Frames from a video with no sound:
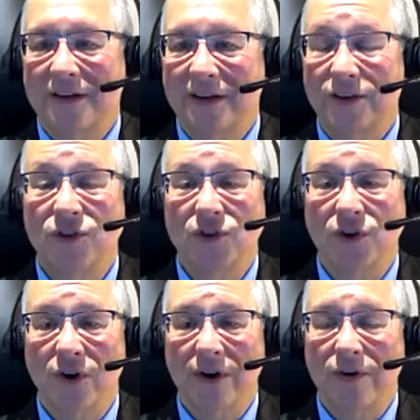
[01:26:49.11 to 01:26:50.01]

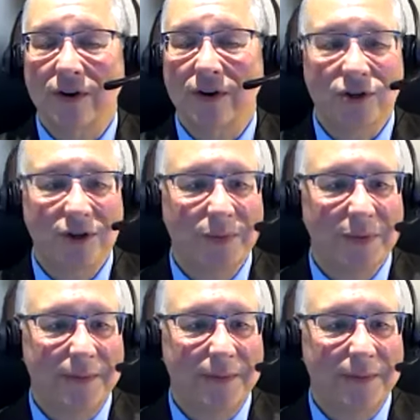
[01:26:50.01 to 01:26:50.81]
concern, or it shouldn't be.